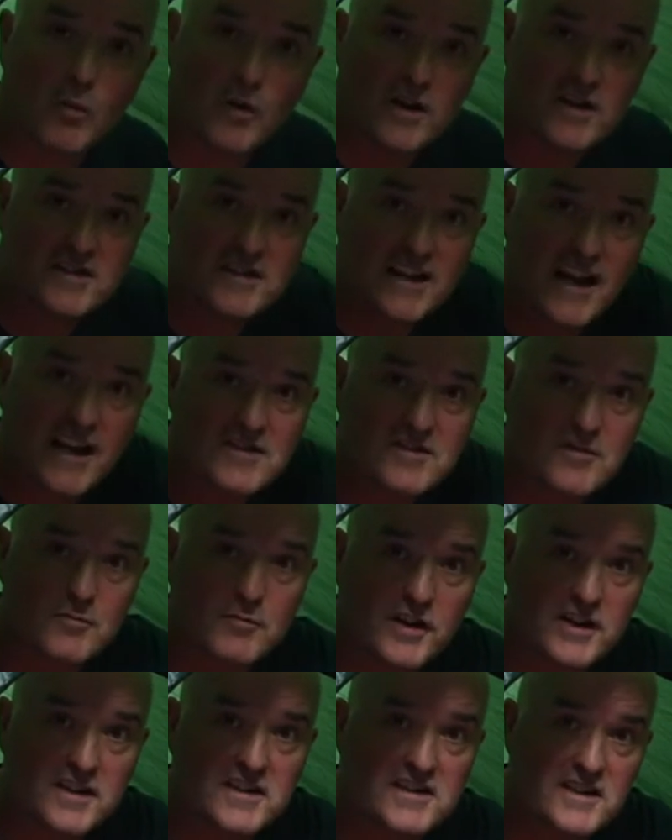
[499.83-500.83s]
withstand some
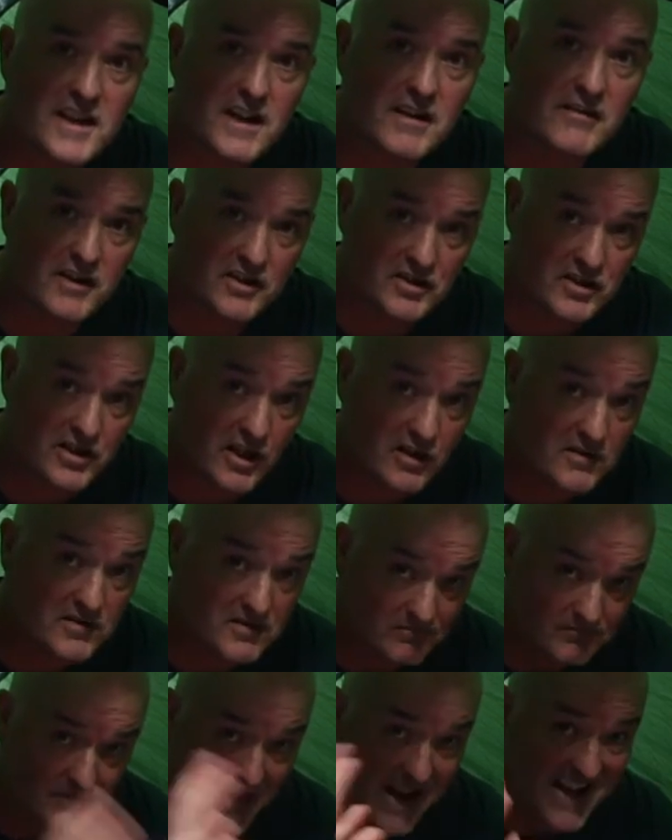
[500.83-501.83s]
pretty serious
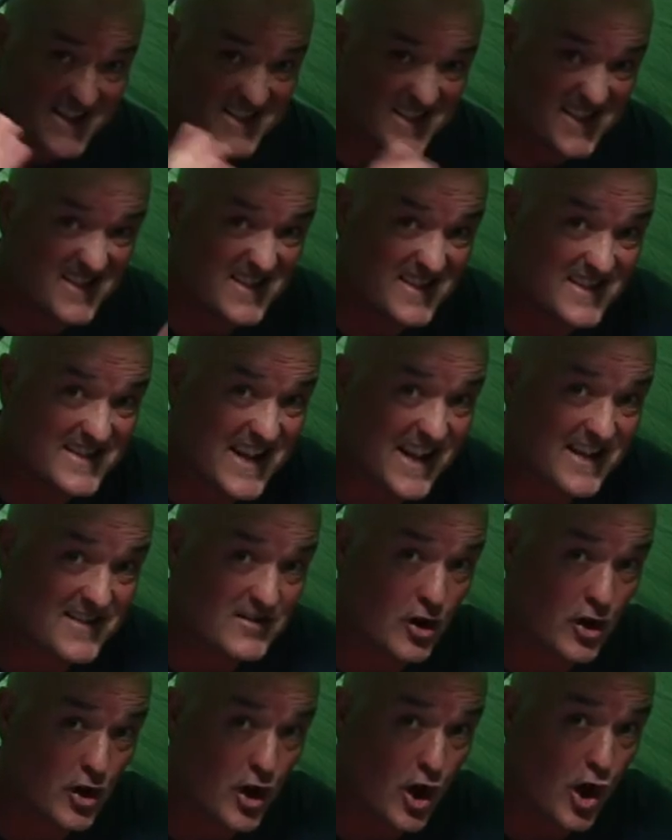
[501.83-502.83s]
use, as is the
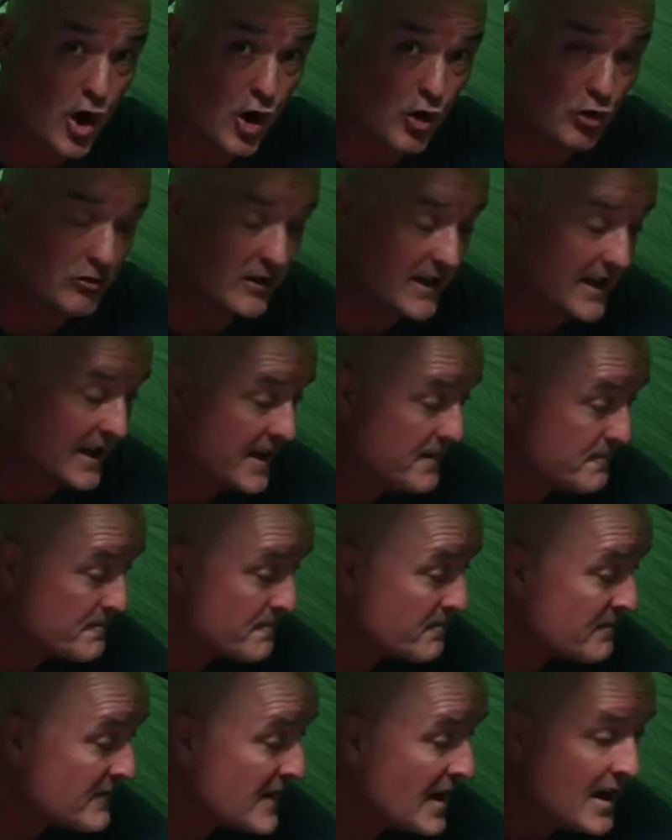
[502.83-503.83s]
tent on a whole really.
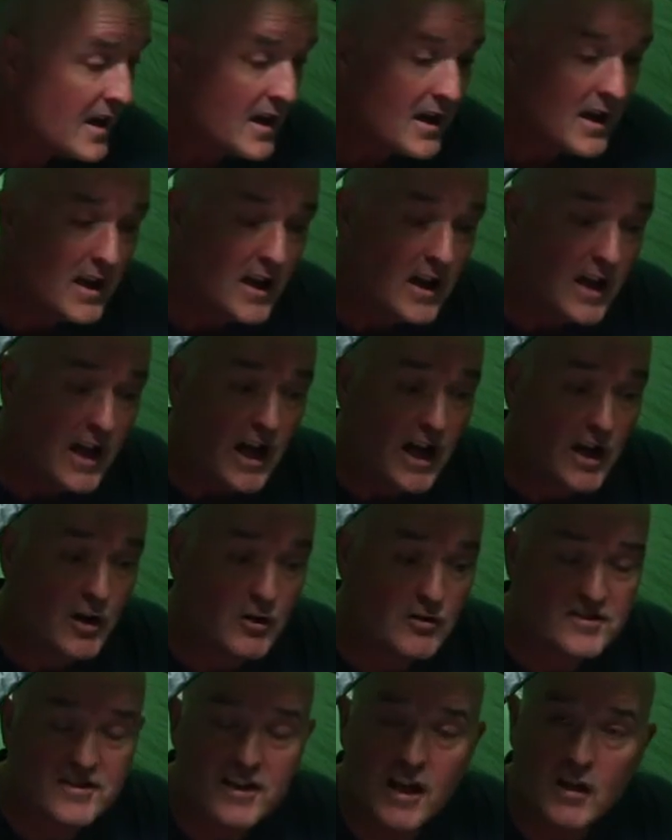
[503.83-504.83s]
And
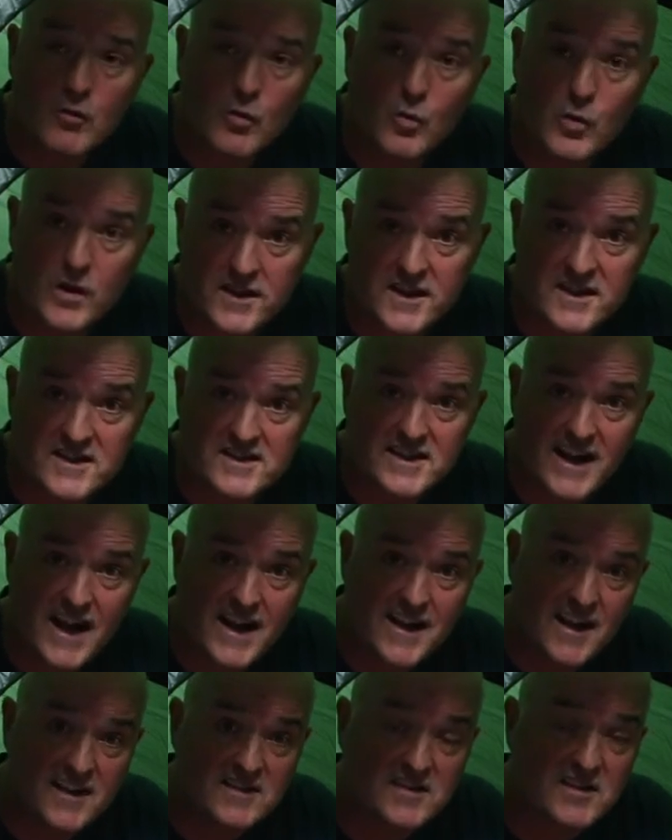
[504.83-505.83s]
also with this
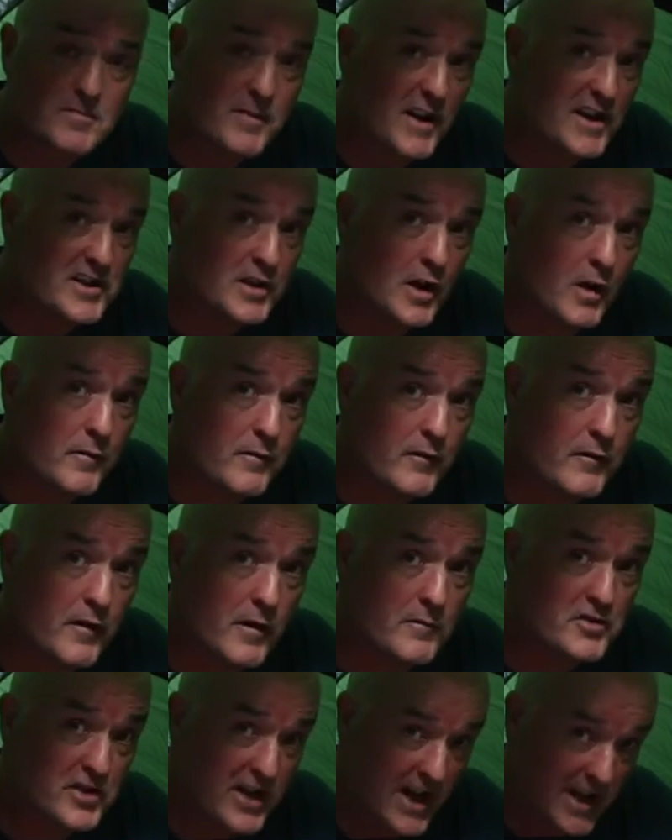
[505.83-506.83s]
tent, as a special offer
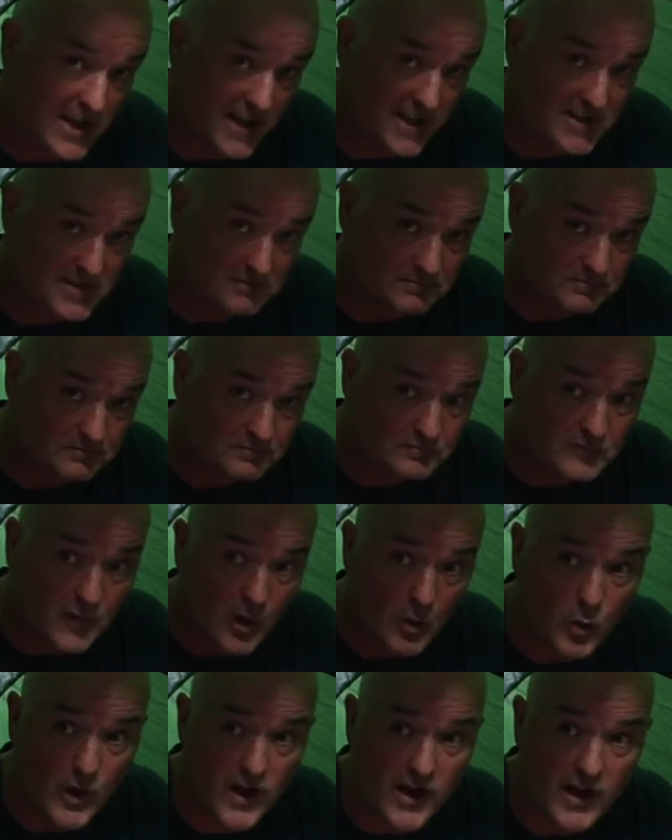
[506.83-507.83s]
from Trekitt,
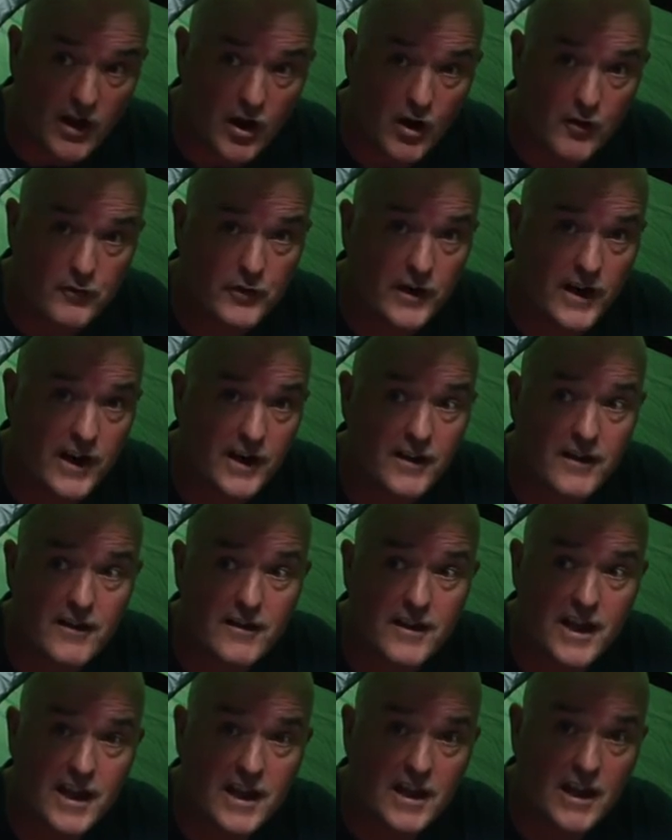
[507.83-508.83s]
we are offering
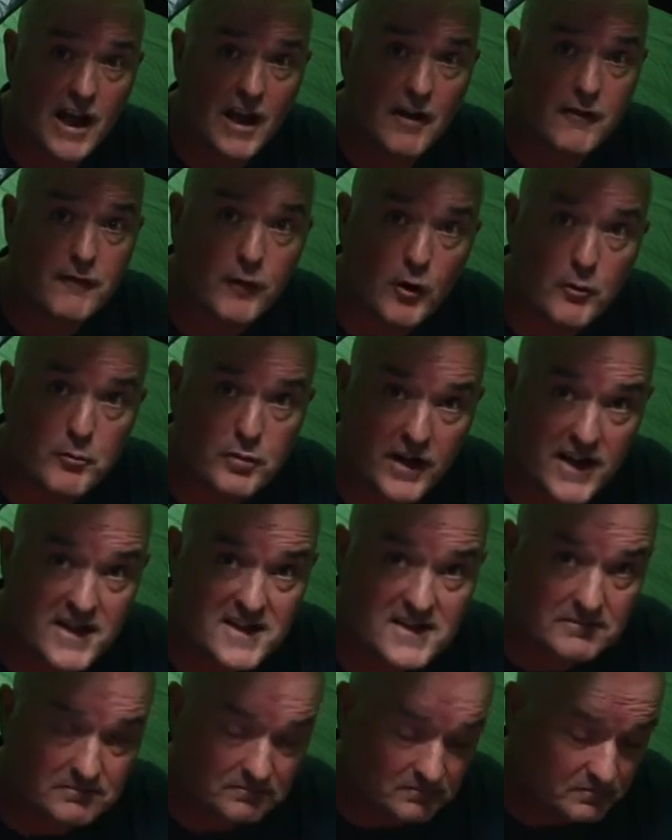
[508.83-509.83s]
the
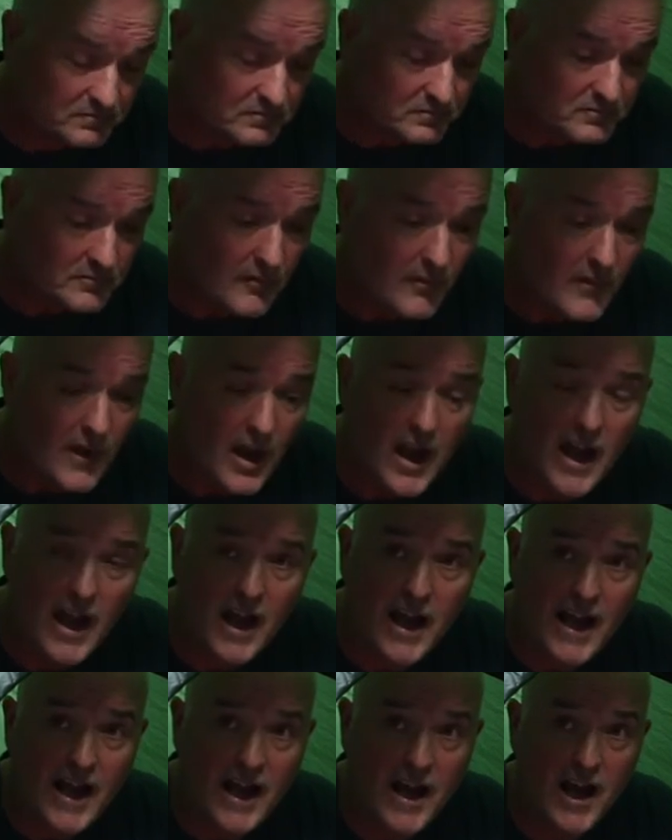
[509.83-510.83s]
footprint
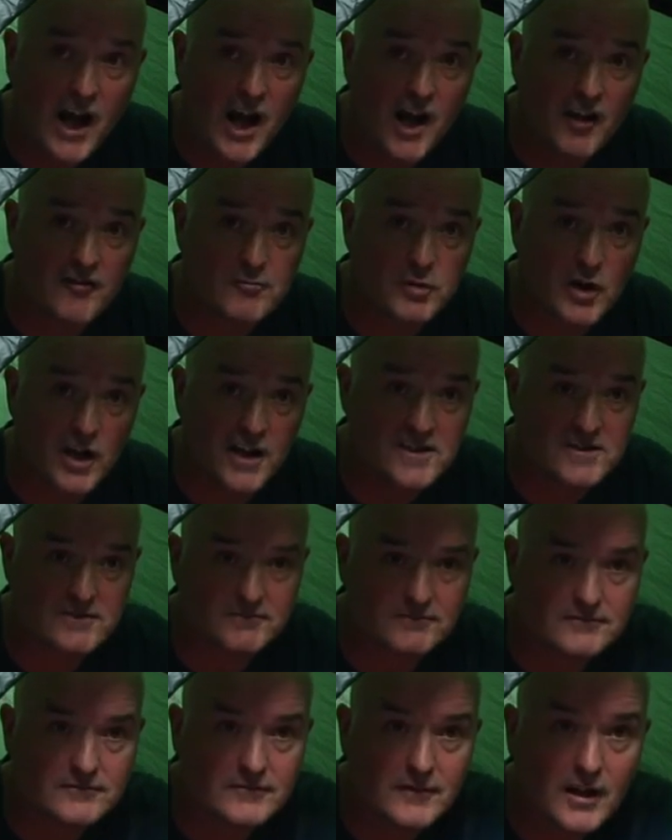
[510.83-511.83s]
at half price.
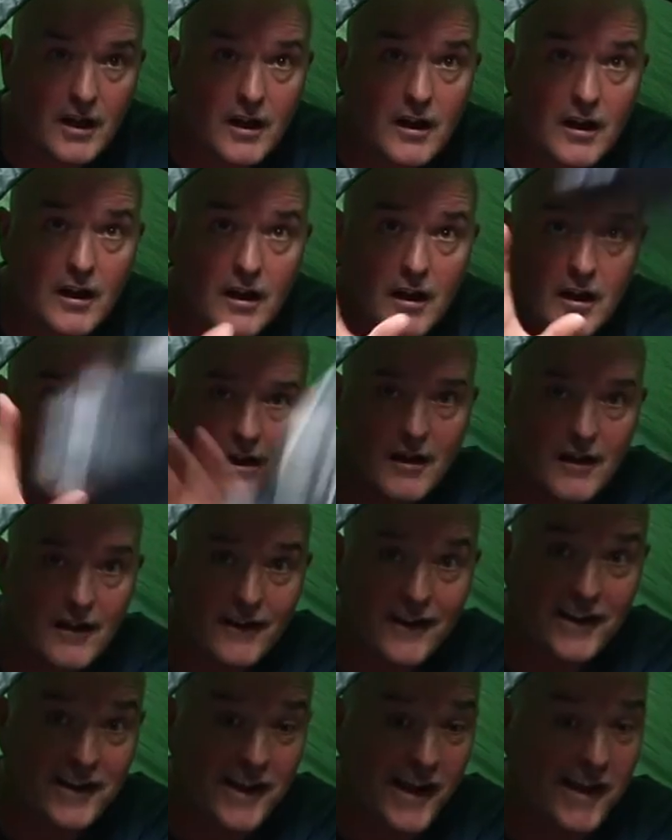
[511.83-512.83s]

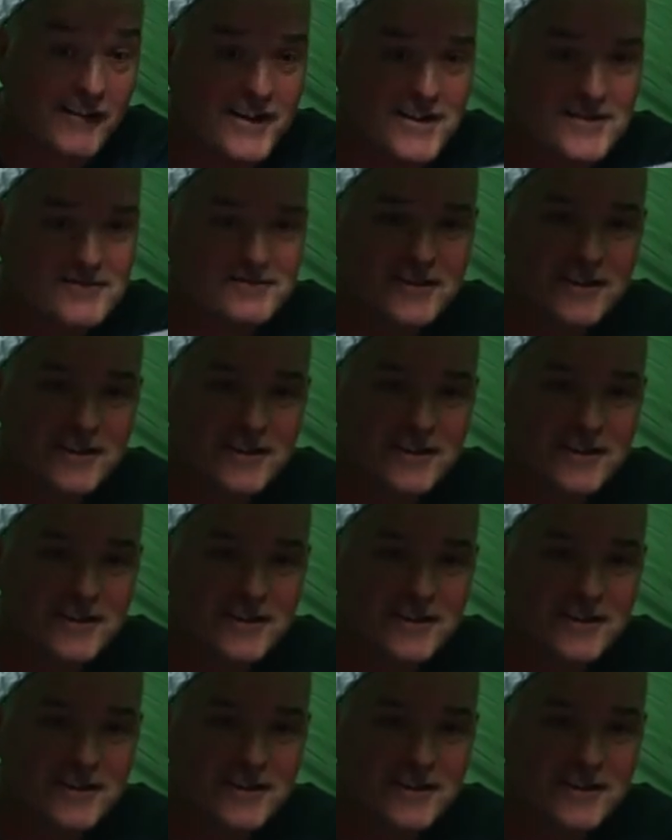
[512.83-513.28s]
Thank you, Harry.